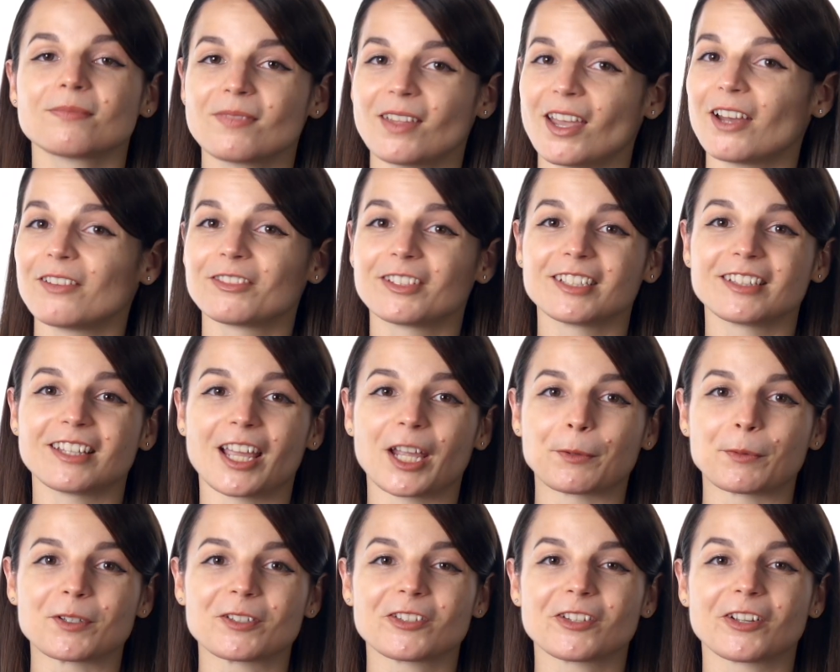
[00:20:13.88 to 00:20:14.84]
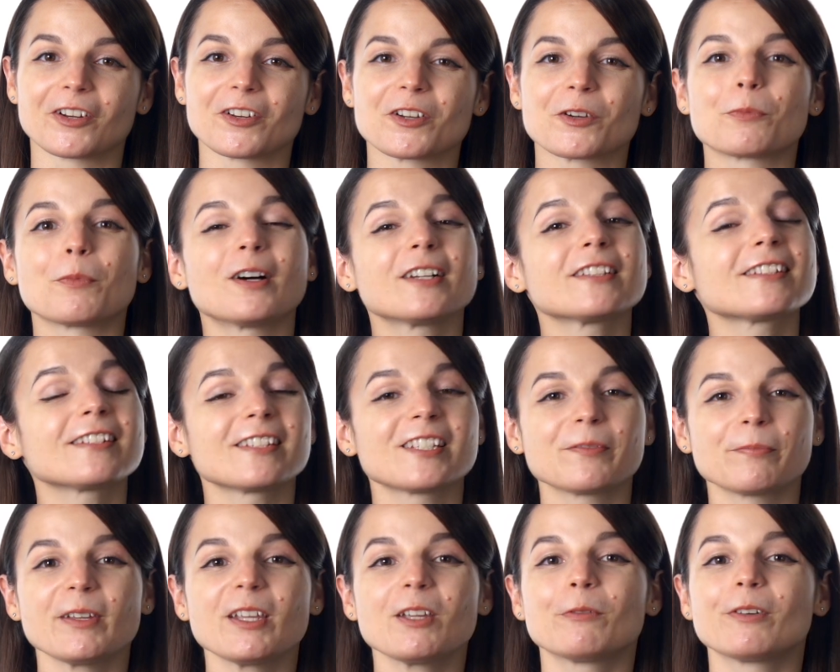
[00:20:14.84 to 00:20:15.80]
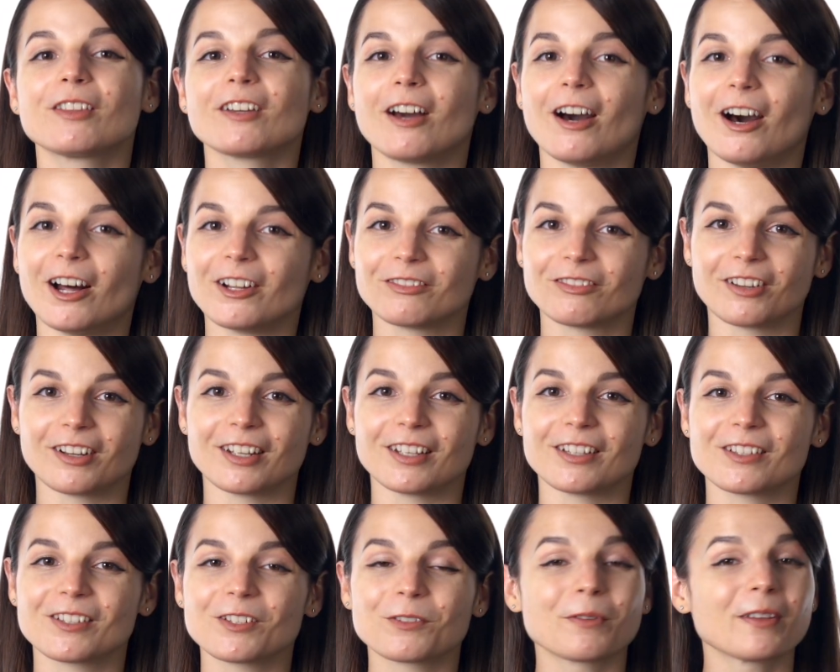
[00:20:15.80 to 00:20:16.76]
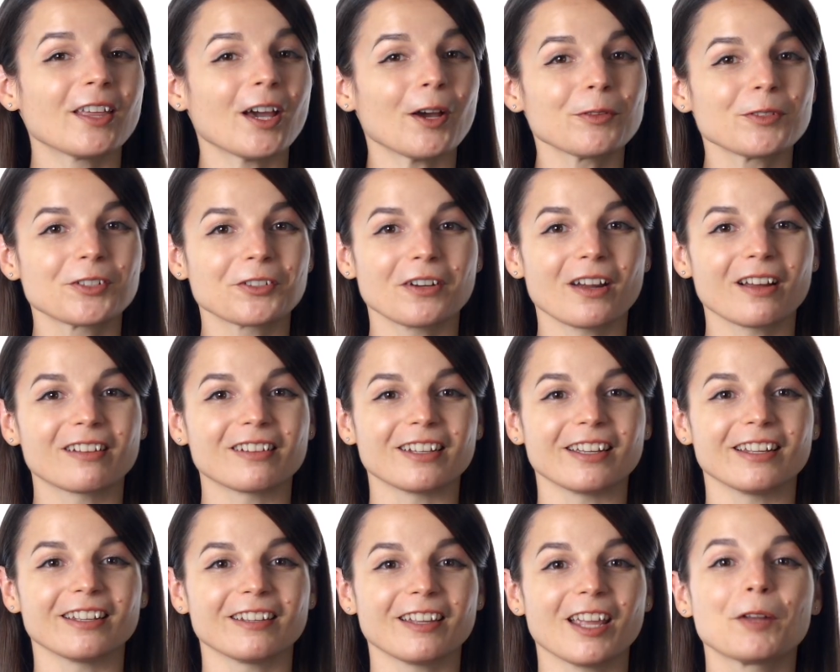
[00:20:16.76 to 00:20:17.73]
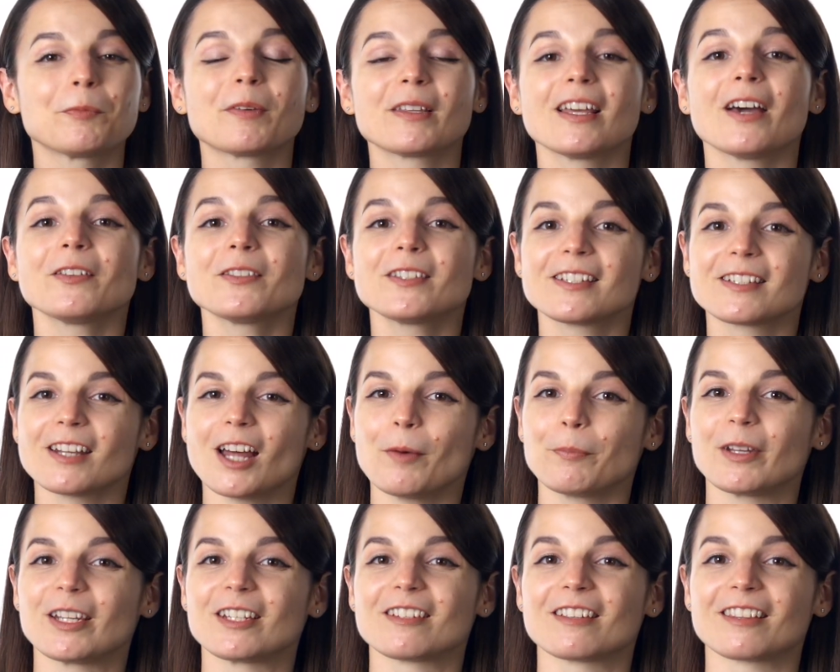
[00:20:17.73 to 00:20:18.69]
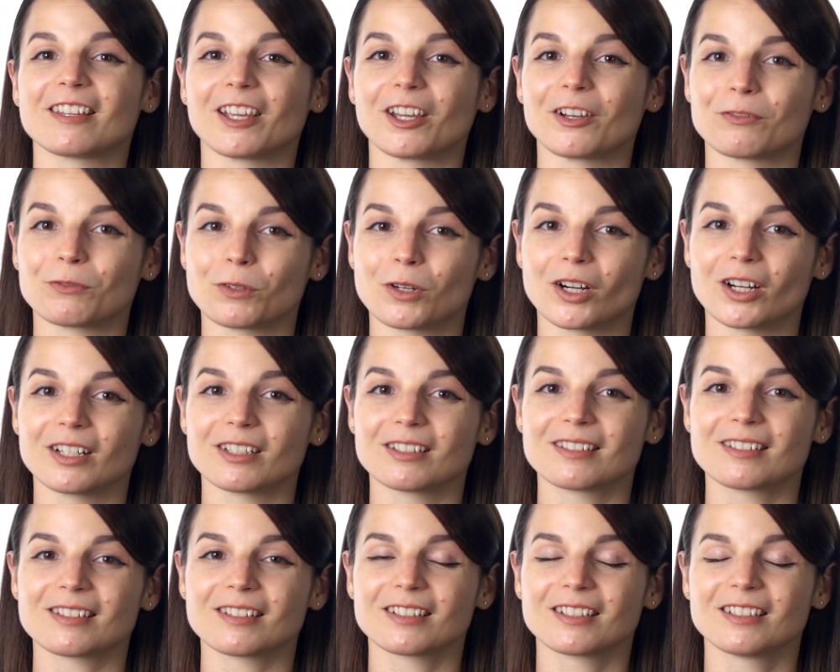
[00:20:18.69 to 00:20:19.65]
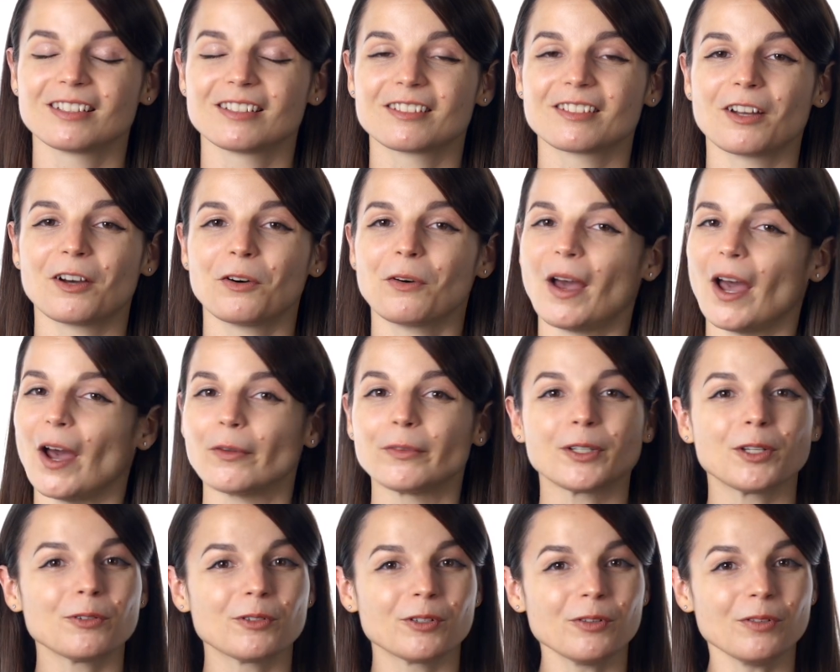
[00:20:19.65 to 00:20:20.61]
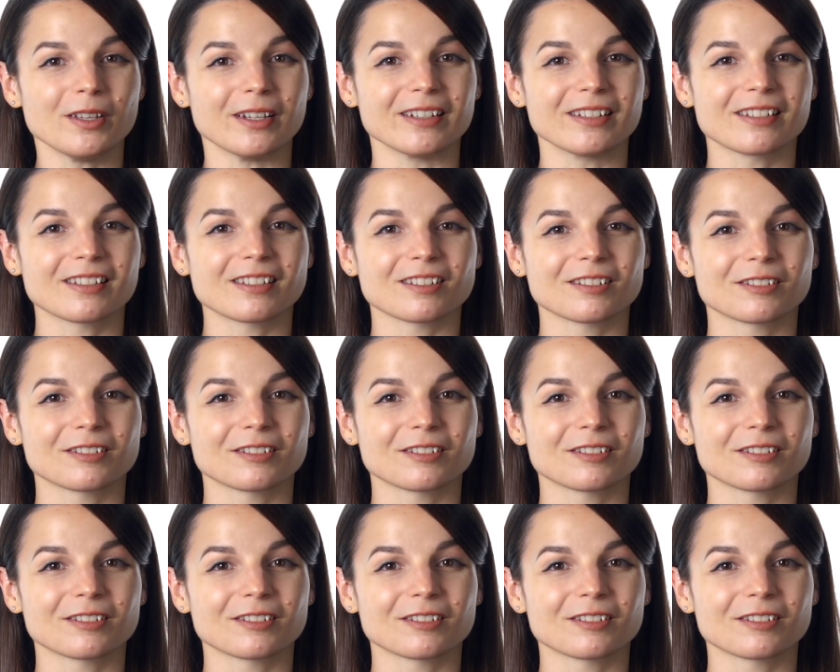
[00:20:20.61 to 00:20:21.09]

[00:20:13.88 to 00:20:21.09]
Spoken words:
Every language learner wants to speak with confidence, without struggling, and without stopping to think of words. So how do you do this?